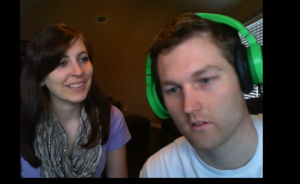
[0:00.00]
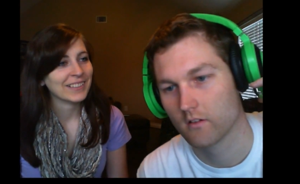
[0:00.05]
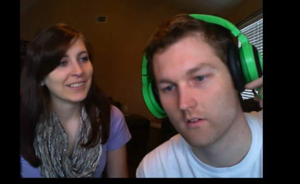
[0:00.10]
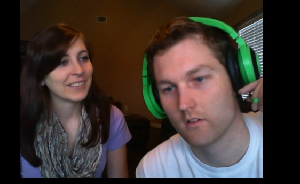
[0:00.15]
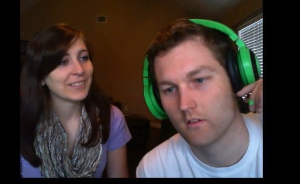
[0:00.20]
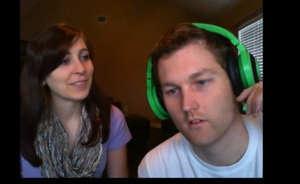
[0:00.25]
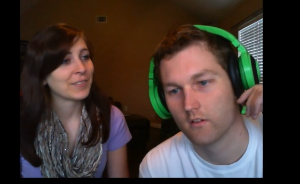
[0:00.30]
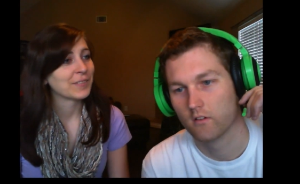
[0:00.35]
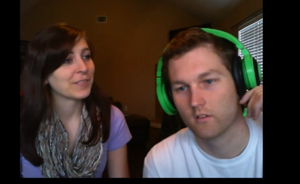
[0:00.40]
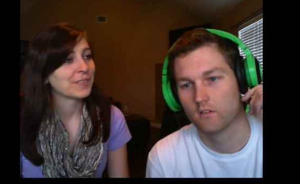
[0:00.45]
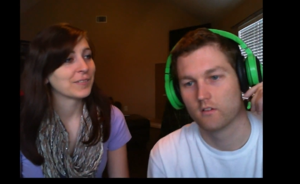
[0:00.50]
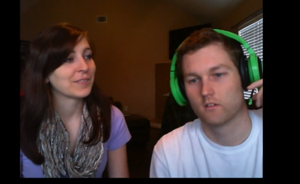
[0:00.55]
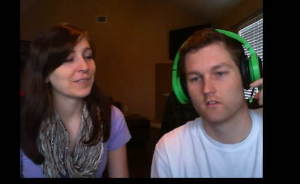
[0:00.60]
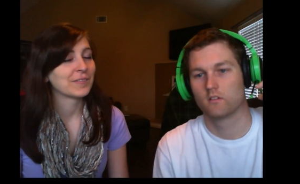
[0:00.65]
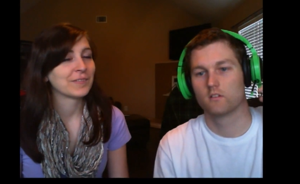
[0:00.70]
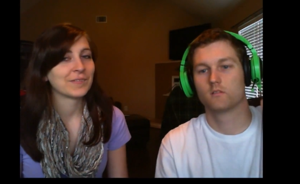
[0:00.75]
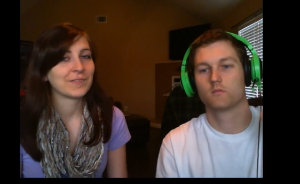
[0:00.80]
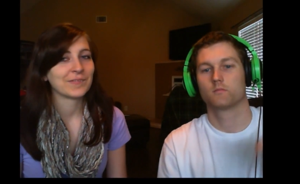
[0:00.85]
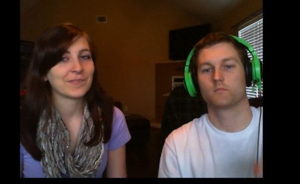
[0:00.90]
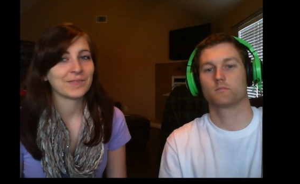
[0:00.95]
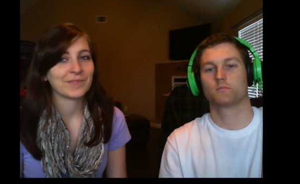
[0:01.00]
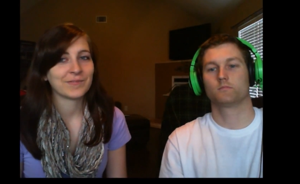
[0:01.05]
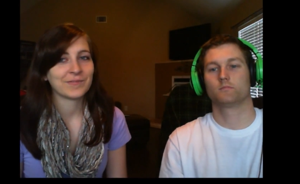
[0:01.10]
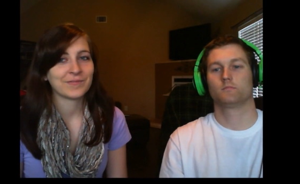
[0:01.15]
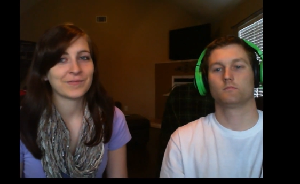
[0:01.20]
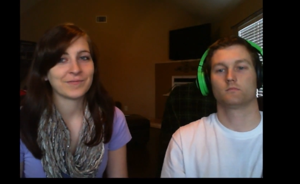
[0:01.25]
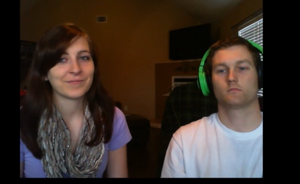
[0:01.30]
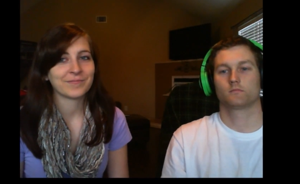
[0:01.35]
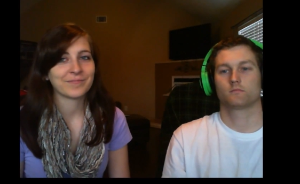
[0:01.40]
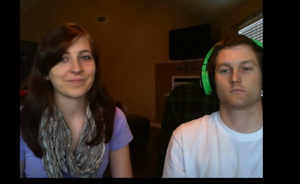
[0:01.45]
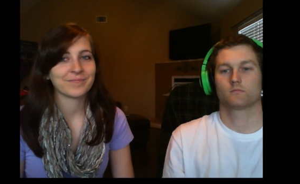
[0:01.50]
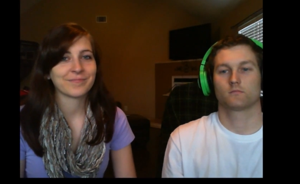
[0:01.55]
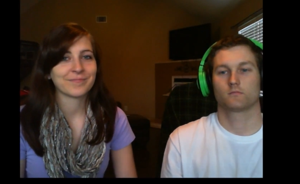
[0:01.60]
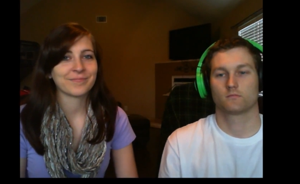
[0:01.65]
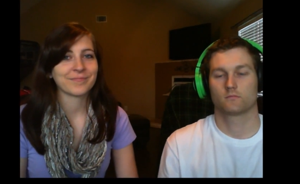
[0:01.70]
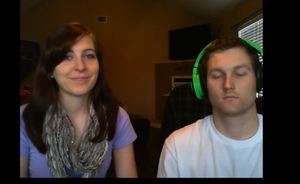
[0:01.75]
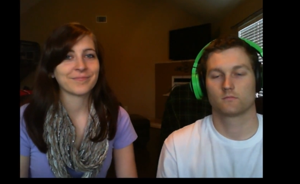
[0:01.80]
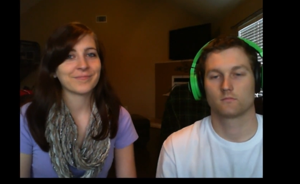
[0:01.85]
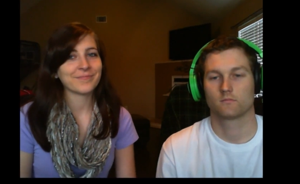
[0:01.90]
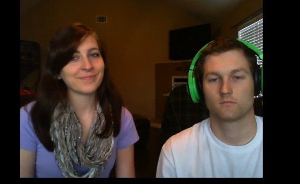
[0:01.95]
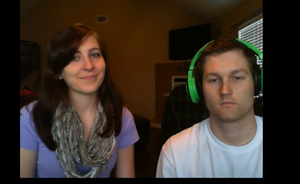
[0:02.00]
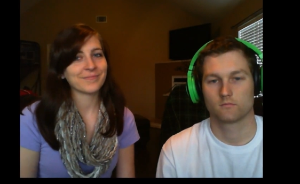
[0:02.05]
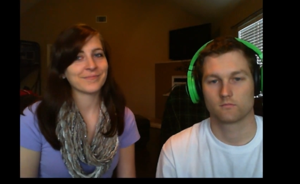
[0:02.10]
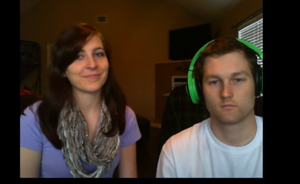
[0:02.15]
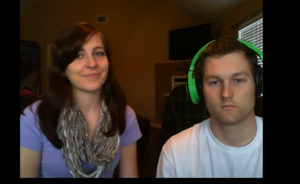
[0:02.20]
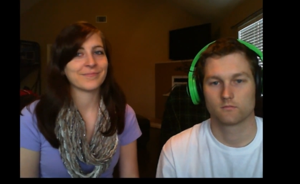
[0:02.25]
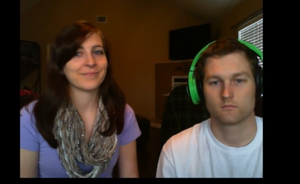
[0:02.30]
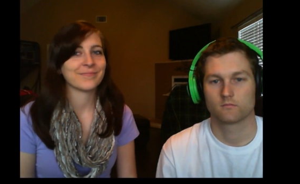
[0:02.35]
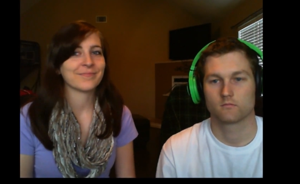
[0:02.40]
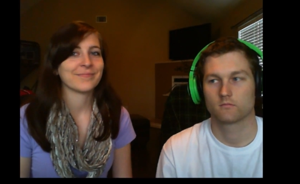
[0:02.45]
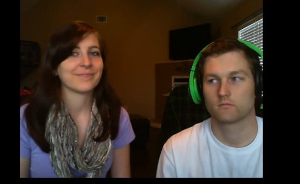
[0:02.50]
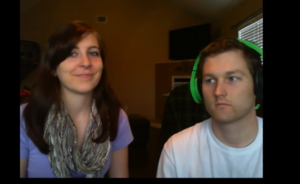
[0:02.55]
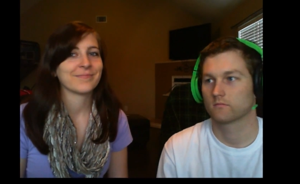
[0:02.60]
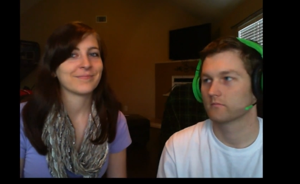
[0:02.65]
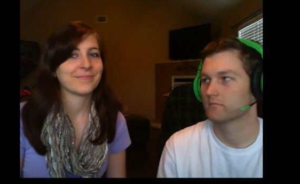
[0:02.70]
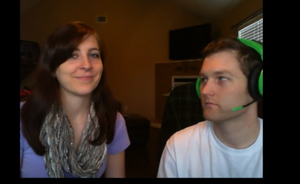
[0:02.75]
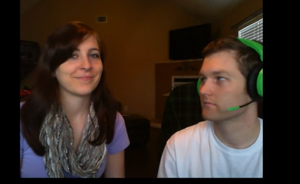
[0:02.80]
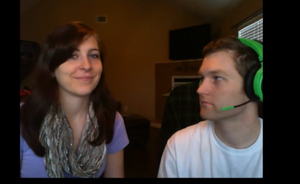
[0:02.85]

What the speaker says: (silence)